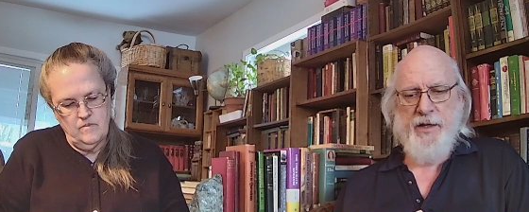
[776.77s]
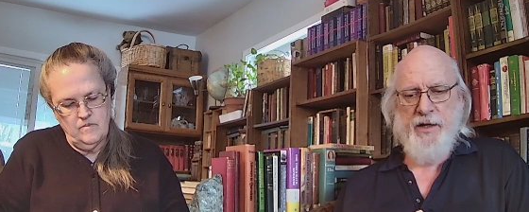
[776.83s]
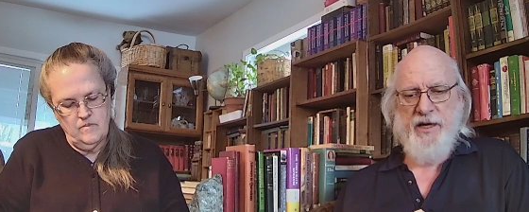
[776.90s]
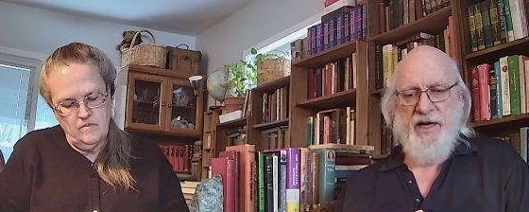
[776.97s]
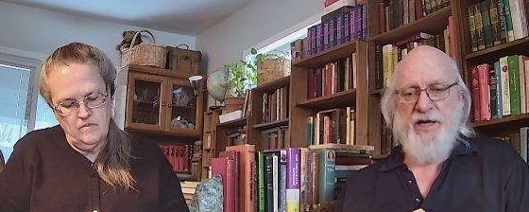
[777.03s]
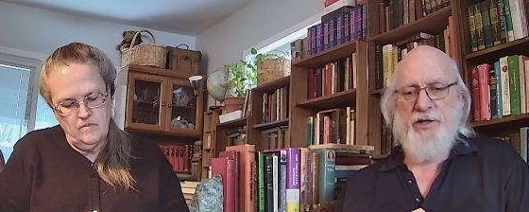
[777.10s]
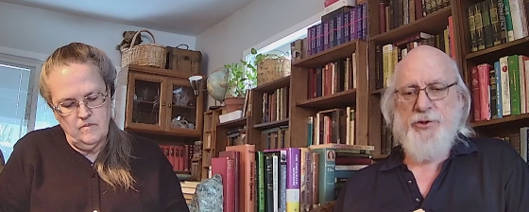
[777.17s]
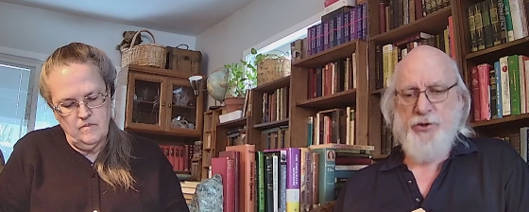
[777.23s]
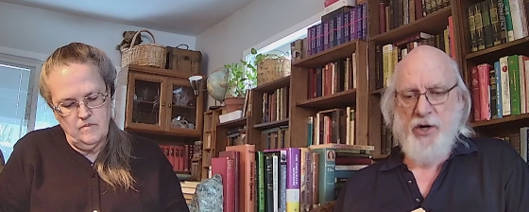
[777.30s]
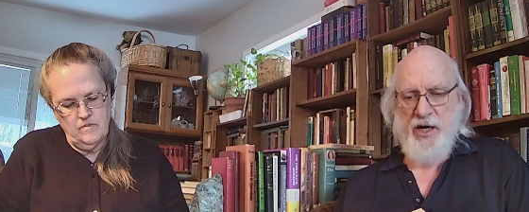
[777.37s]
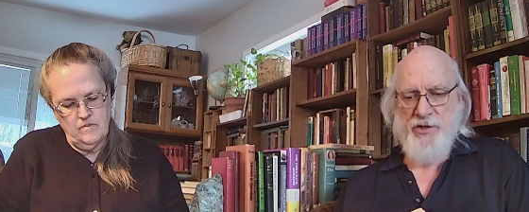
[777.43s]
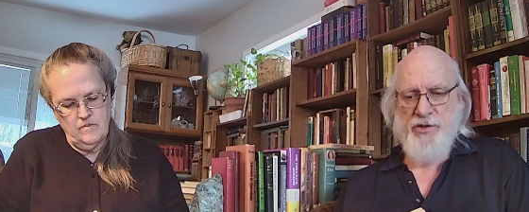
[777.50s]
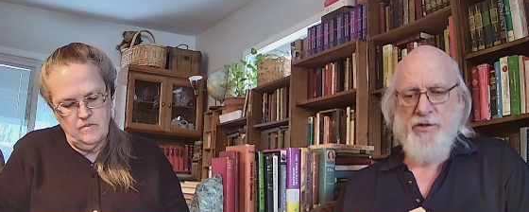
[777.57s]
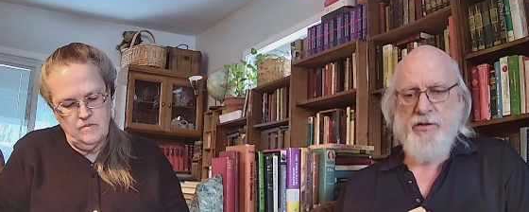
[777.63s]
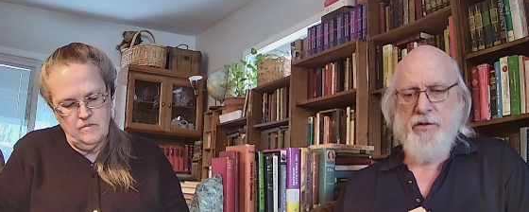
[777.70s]
Speaker 1: in
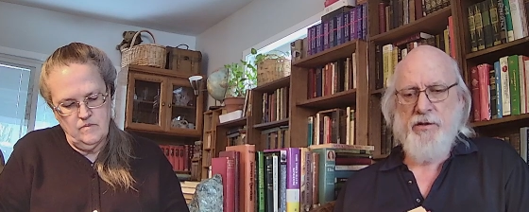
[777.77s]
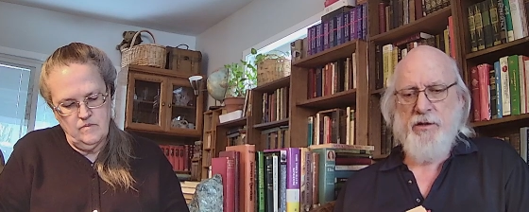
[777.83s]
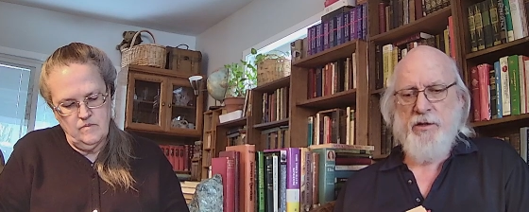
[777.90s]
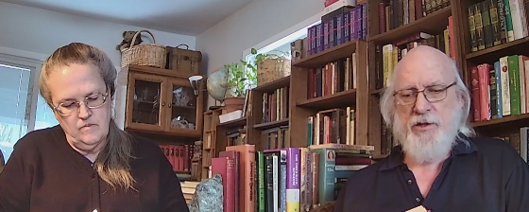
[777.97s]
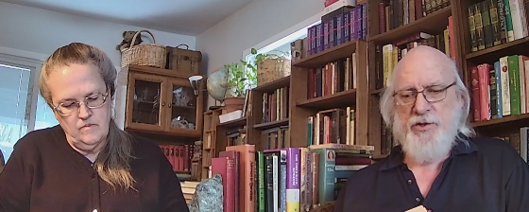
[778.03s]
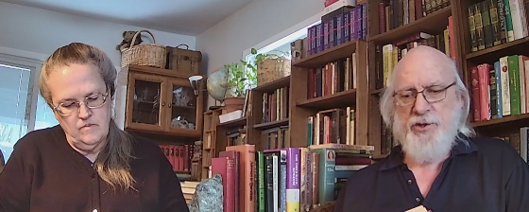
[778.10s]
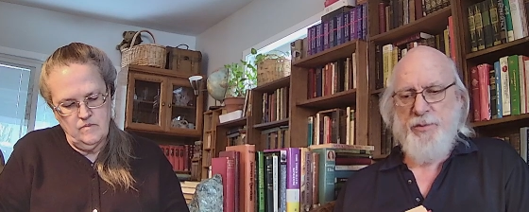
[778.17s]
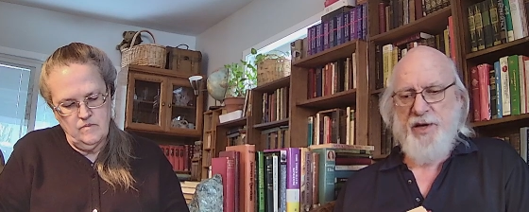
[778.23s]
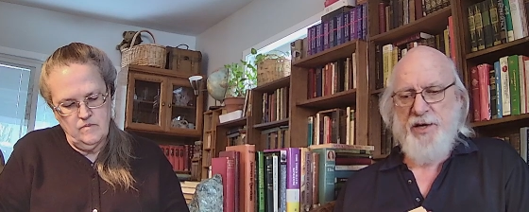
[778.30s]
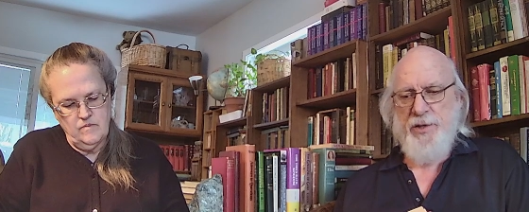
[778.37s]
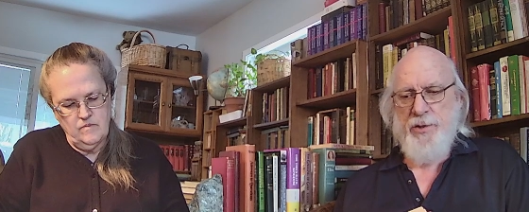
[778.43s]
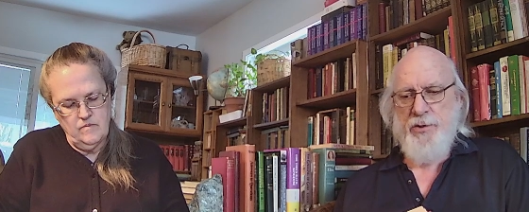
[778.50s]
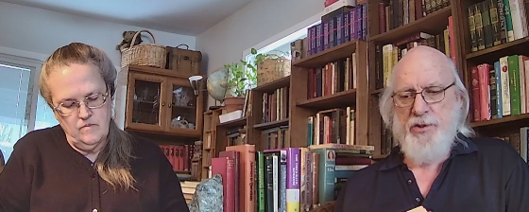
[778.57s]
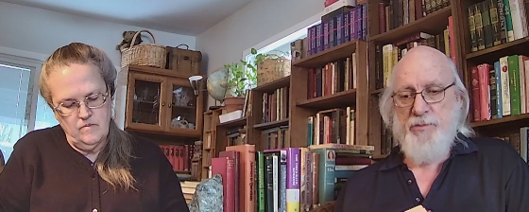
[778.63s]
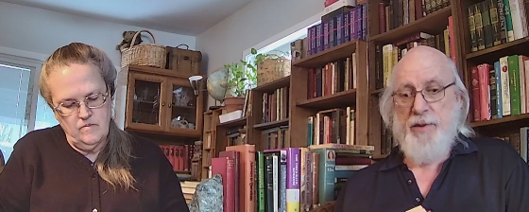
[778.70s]
trust, to be
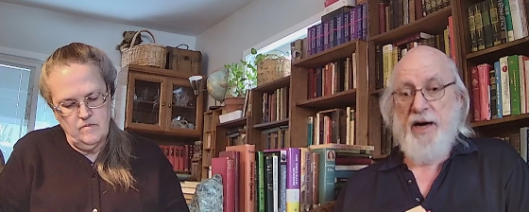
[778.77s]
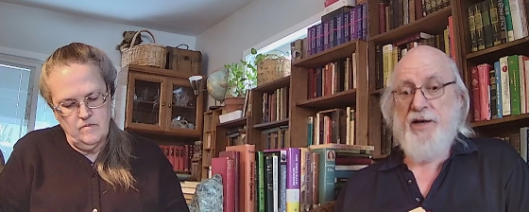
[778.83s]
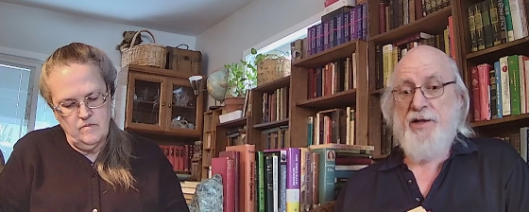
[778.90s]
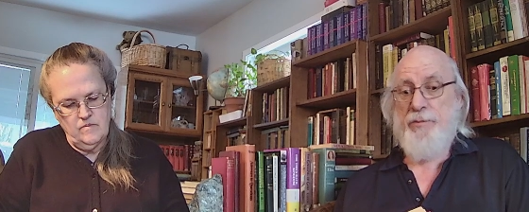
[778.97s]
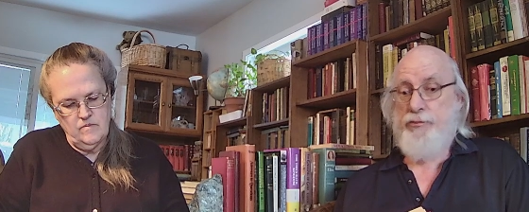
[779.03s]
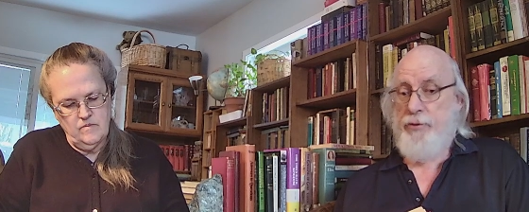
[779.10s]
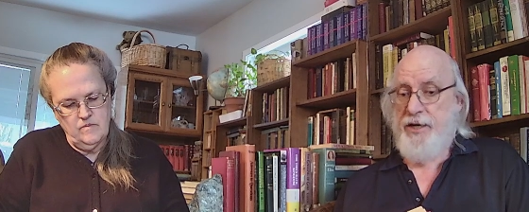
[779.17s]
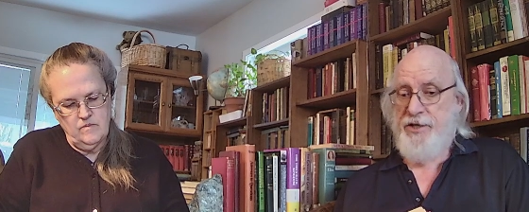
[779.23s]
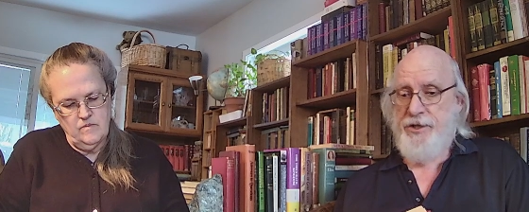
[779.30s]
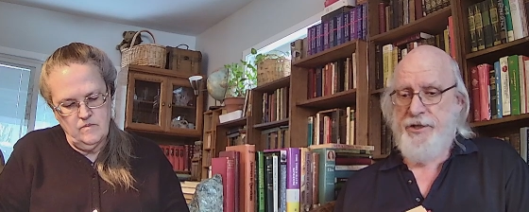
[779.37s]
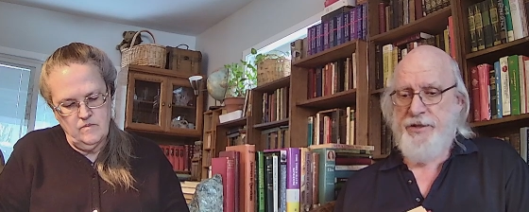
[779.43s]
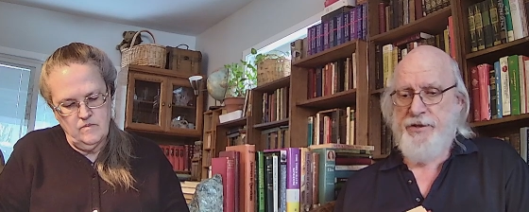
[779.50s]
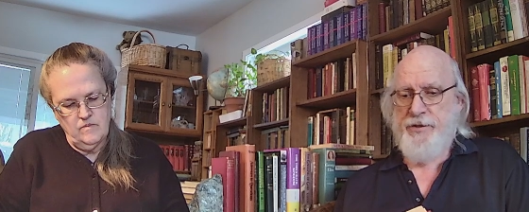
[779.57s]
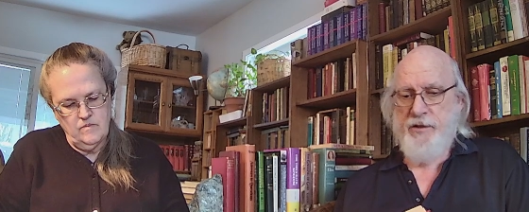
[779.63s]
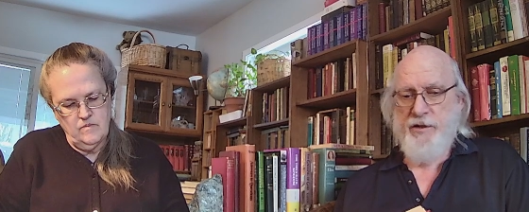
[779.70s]
used by the
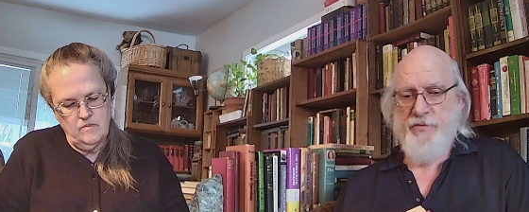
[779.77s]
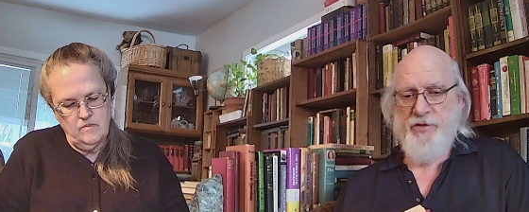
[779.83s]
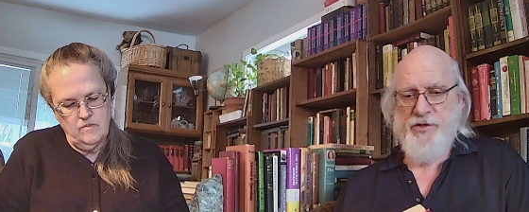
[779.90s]
president of the